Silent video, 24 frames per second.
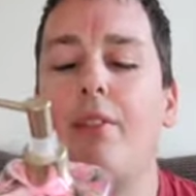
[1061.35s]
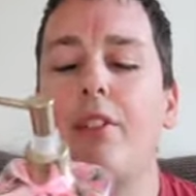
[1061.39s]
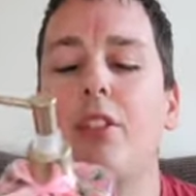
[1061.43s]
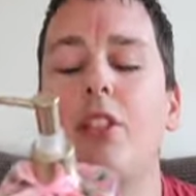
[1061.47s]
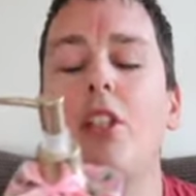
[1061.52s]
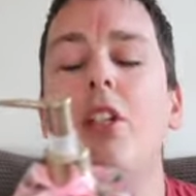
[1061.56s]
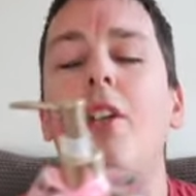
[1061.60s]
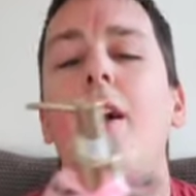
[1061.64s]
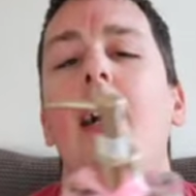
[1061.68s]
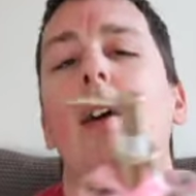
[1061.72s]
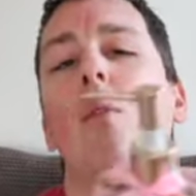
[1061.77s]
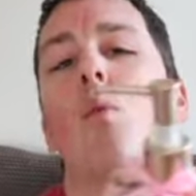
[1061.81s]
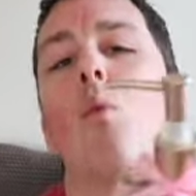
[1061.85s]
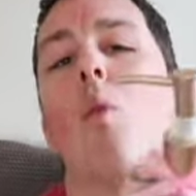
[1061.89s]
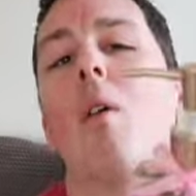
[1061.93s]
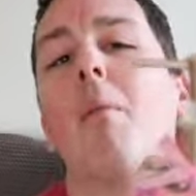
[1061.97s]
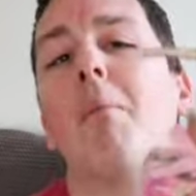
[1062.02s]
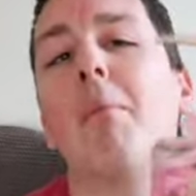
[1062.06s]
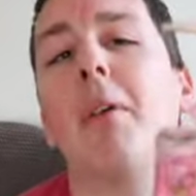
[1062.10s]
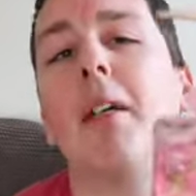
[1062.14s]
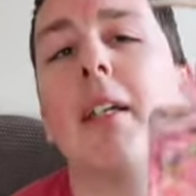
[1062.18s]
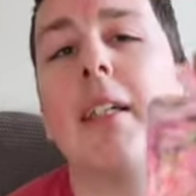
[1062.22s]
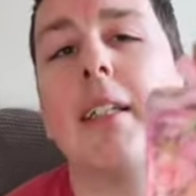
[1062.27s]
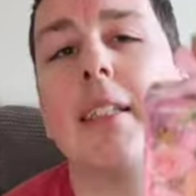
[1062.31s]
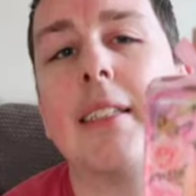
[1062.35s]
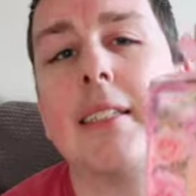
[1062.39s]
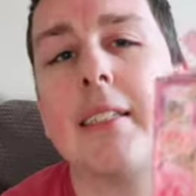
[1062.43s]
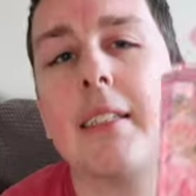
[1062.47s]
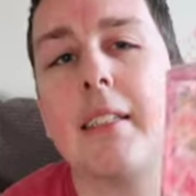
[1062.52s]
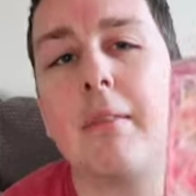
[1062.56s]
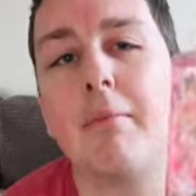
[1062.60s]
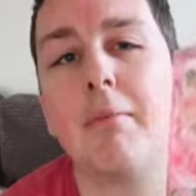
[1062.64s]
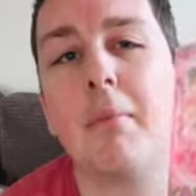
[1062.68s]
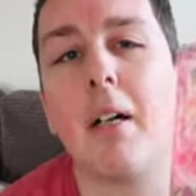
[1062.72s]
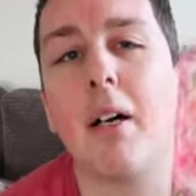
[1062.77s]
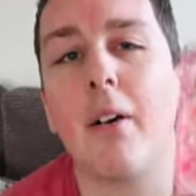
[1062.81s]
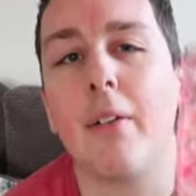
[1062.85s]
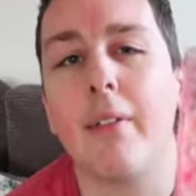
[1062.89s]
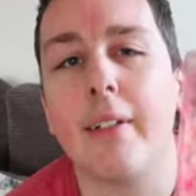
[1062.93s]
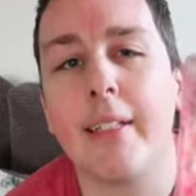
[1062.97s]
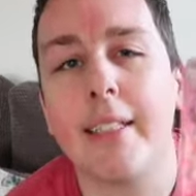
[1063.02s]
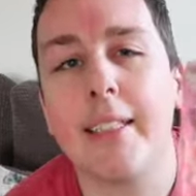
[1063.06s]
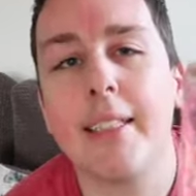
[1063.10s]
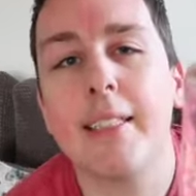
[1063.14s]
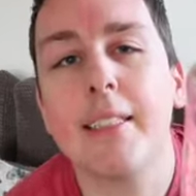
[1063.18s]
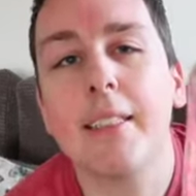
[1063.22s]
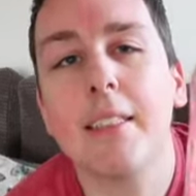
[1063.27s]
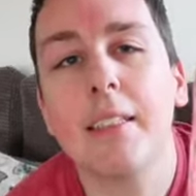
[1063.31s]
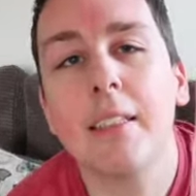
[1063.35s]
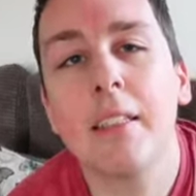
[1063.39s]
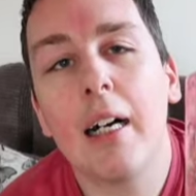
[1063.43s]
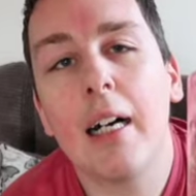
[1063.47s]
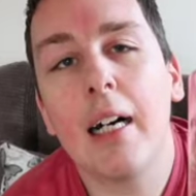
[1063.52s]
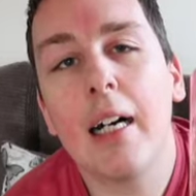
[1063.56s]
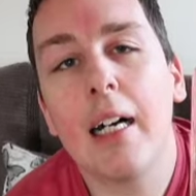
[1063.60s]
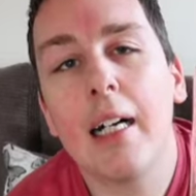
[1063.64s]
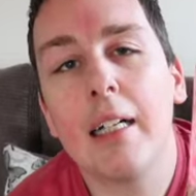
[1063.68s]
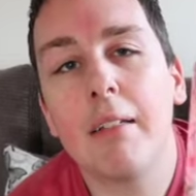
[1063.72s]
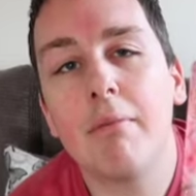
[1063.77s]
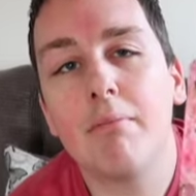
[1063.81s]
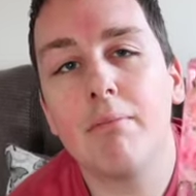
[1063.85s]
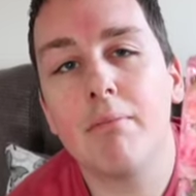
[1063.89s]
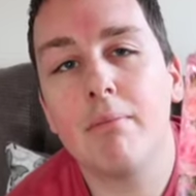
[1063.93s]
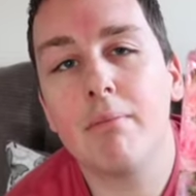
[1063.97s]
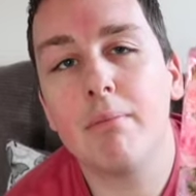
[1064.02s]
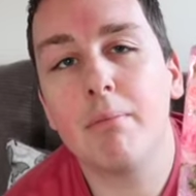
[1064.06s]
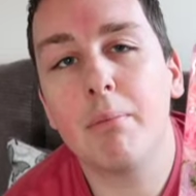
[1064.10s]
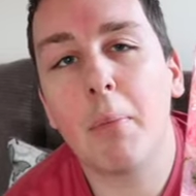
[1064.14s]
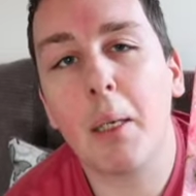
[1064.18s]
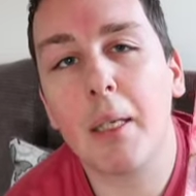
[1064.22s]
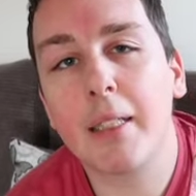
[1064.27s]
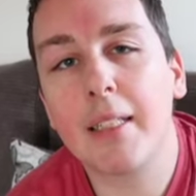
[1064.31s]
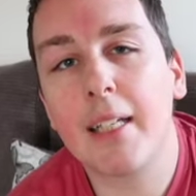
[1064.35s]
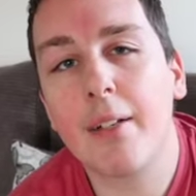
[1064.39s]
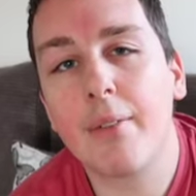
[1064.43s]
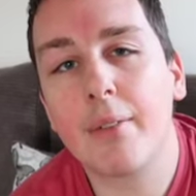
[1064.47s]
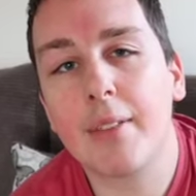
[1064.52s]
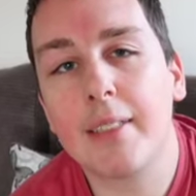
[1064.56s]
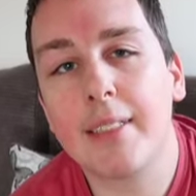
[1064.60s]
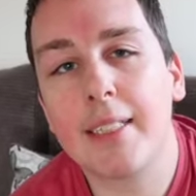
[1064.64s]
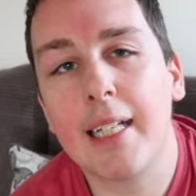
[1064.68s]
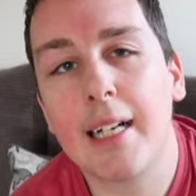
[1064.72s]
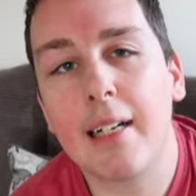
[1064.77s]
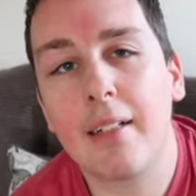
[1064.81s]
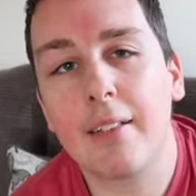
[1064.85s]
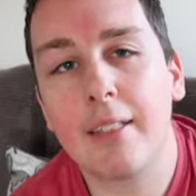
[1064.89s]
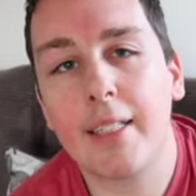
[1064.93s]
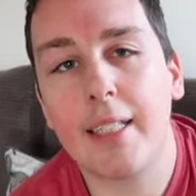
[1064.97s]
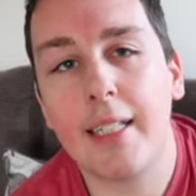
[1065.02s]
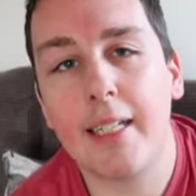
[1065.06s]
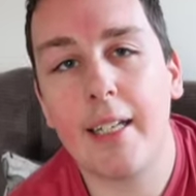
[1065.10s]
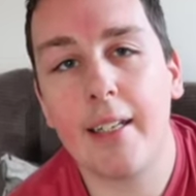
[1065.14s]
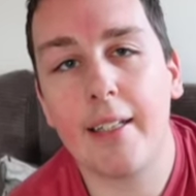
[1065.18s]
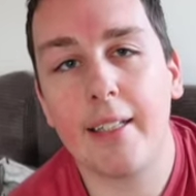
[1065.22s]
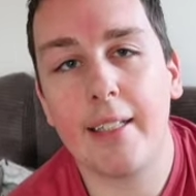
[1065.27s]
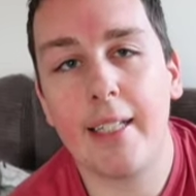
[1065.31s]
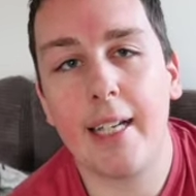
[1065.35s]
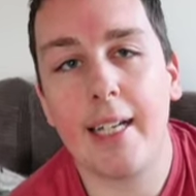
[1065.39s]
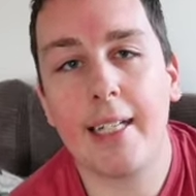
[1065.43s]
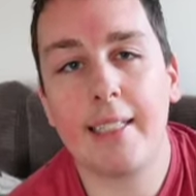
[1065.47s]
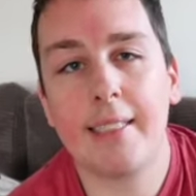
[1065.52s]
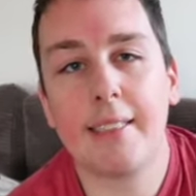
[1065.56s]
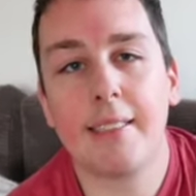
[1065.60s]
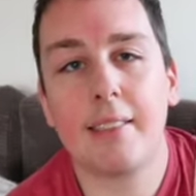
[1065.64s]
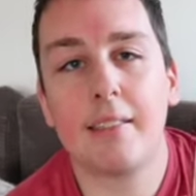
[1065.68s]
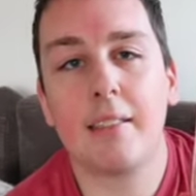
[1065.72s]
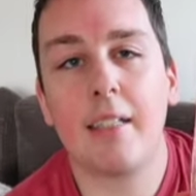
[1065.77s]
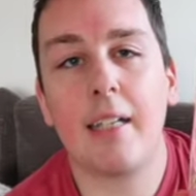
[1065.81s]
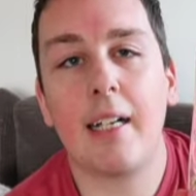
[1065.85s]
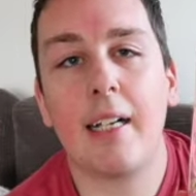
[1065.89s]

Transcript: I do have one person in mind, but I don't want to sound here yet,